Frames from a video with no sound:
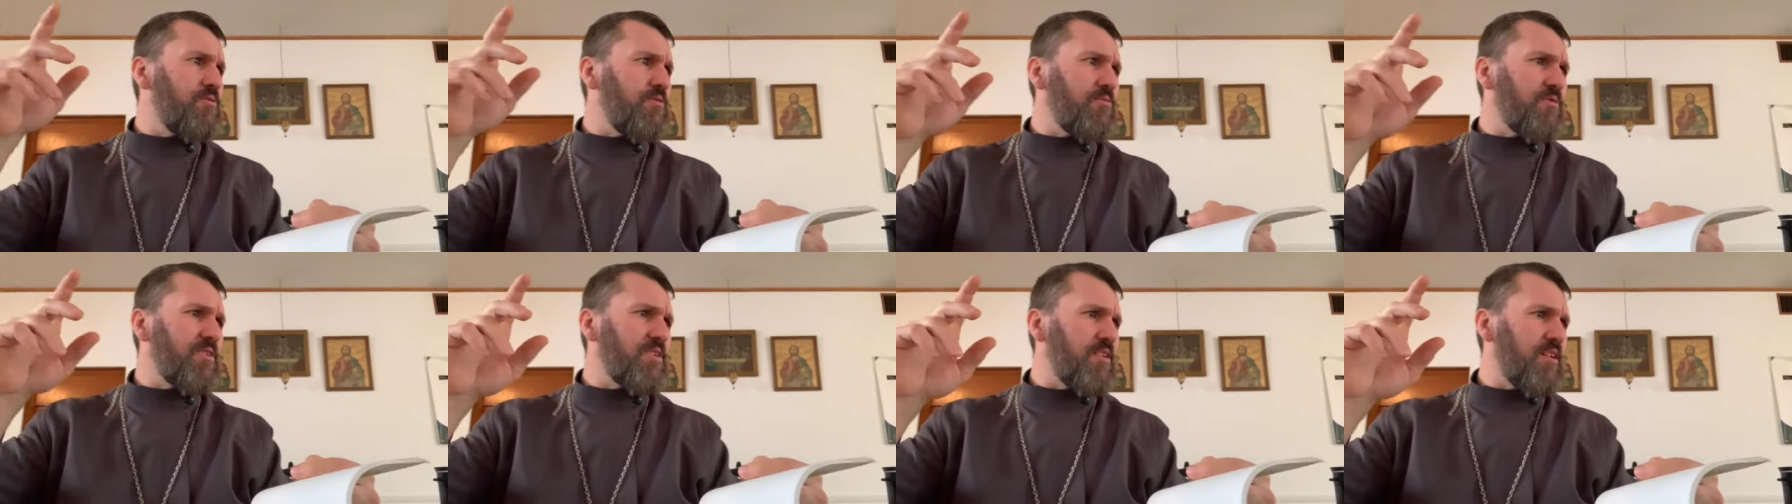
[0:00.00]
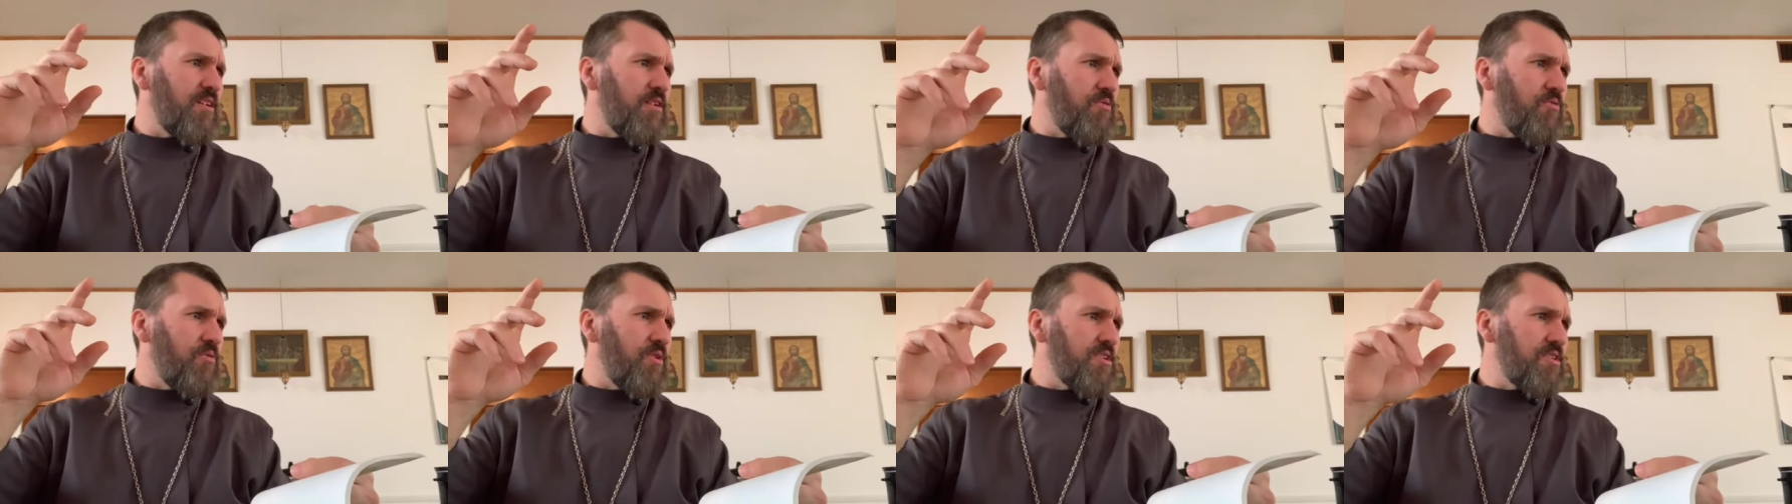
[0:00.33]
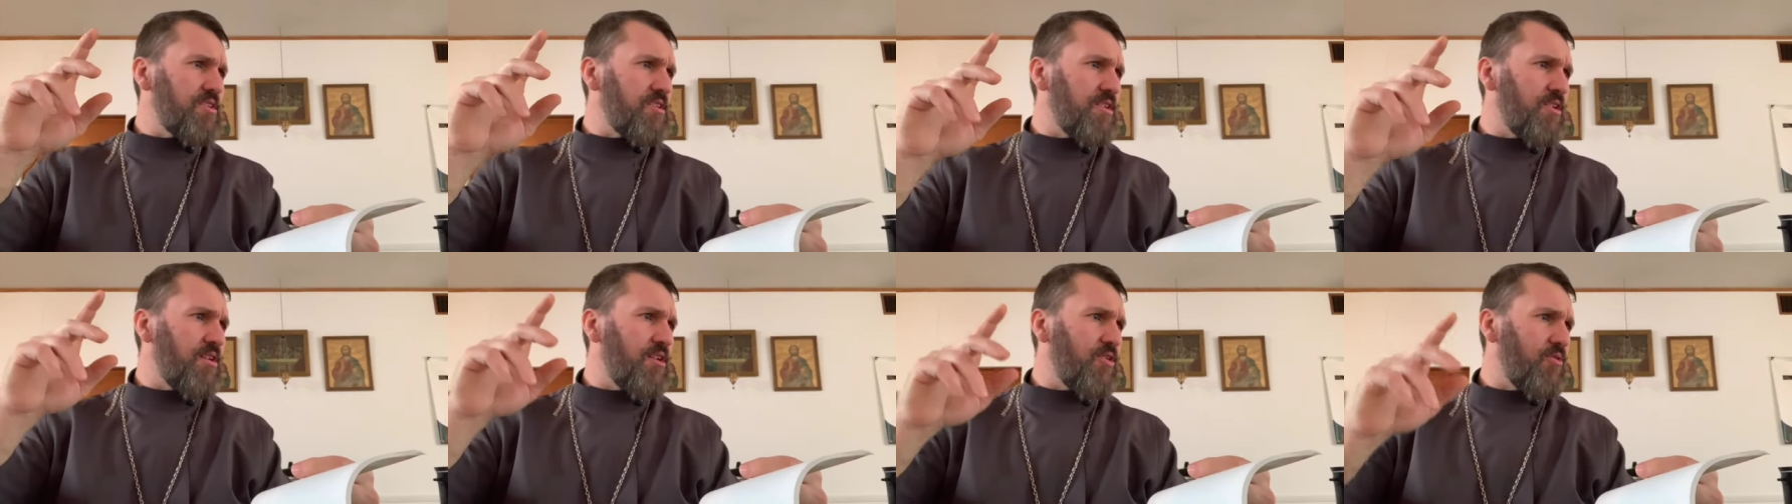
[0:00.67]
We get it
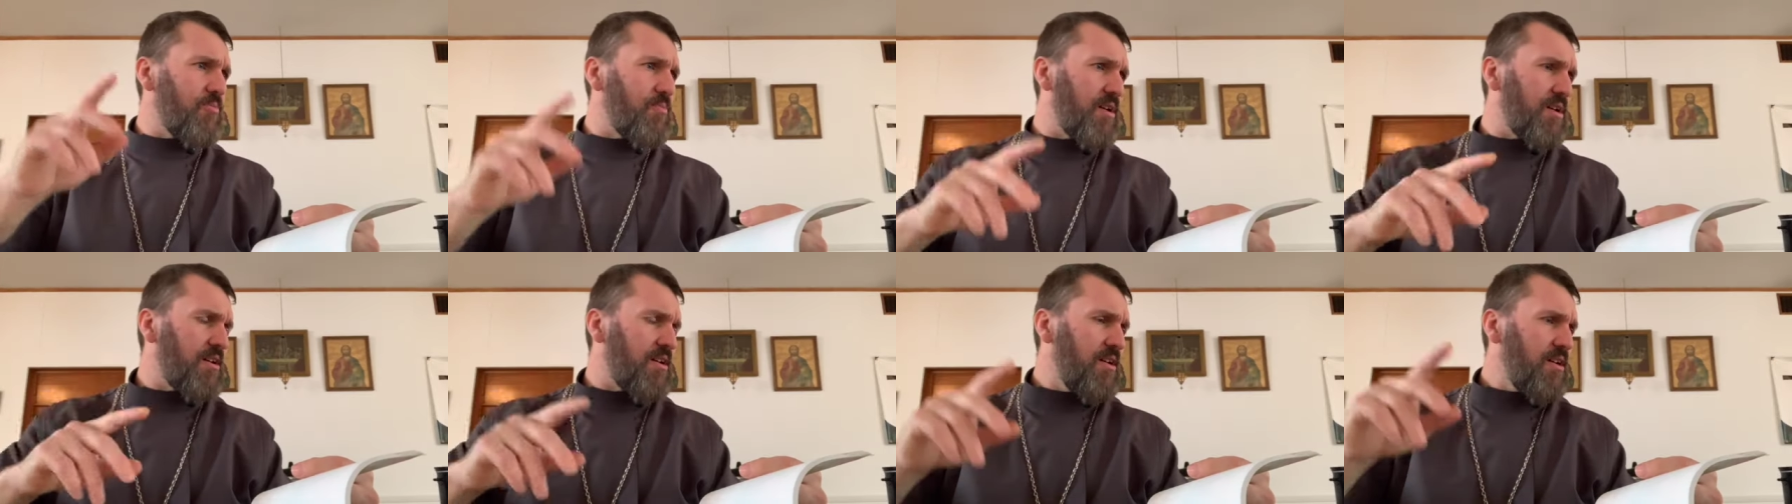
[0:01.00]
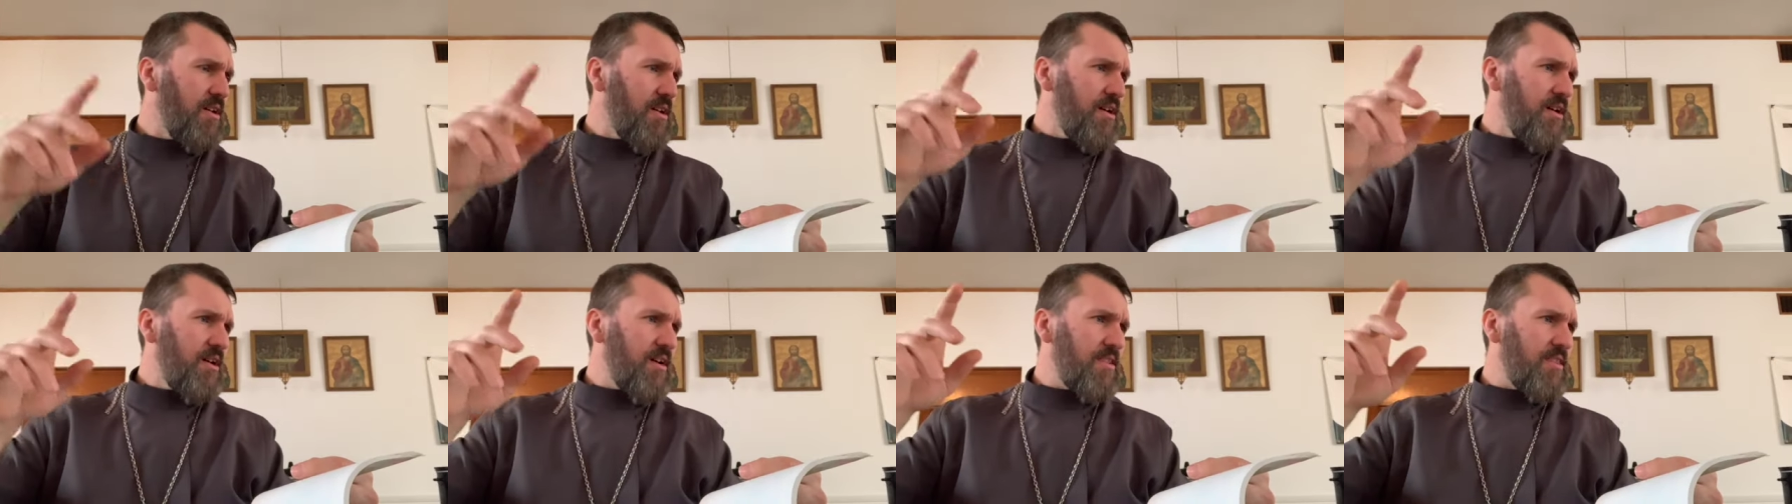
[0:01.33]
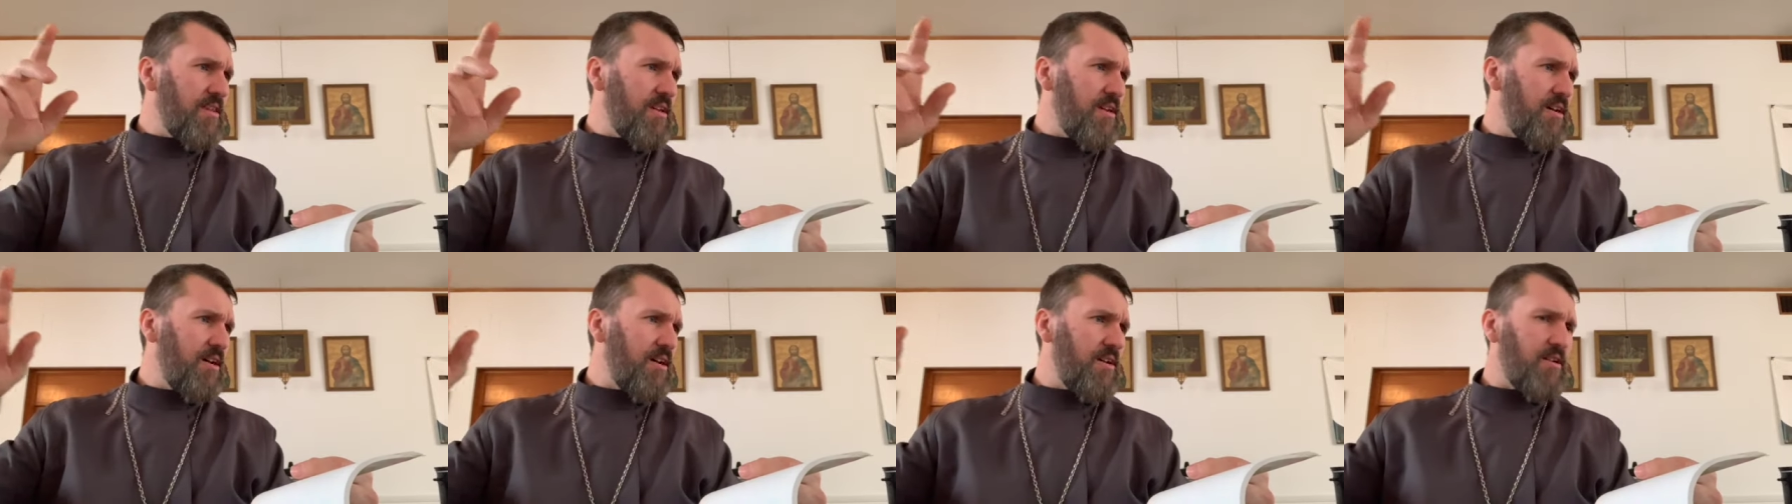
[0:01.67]
once a year, but
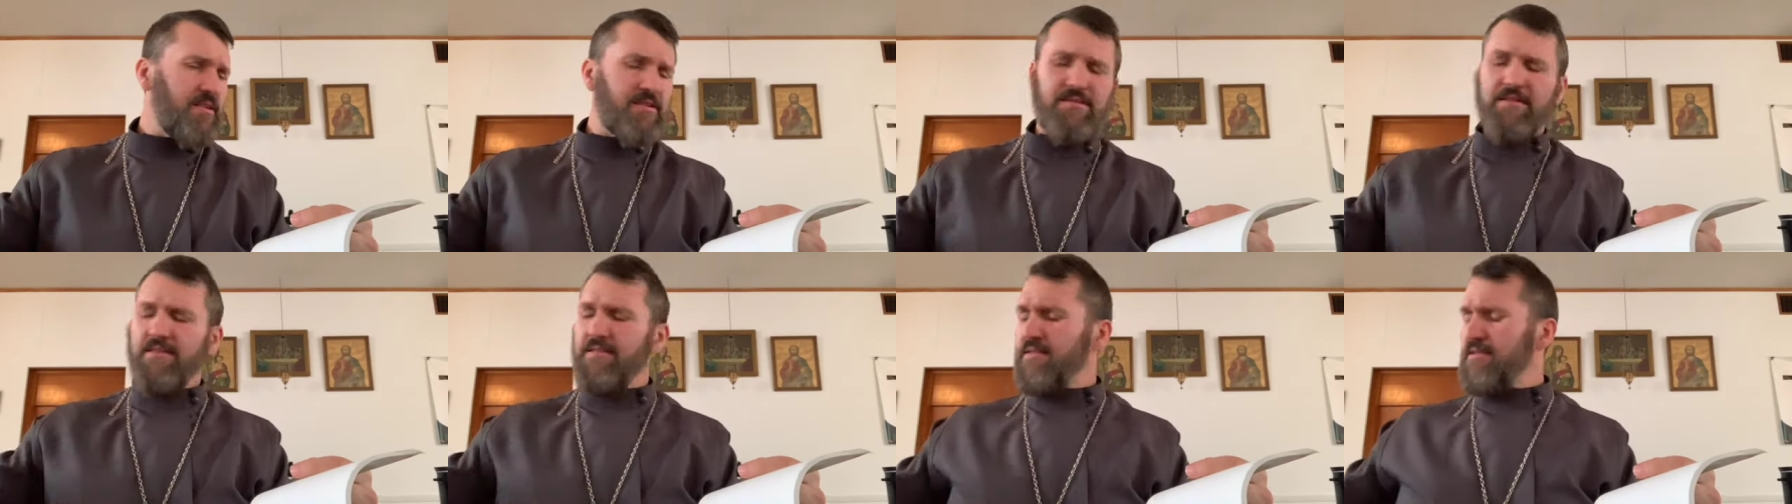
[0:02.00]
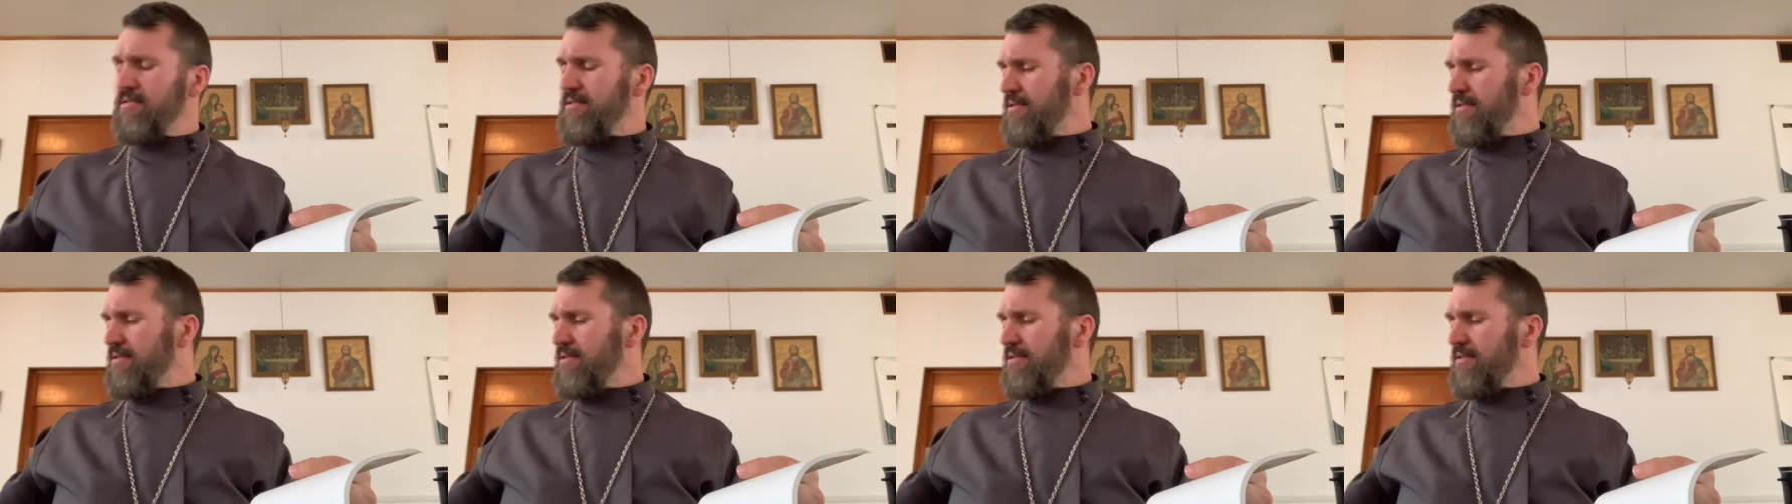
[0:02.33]
the uh, the,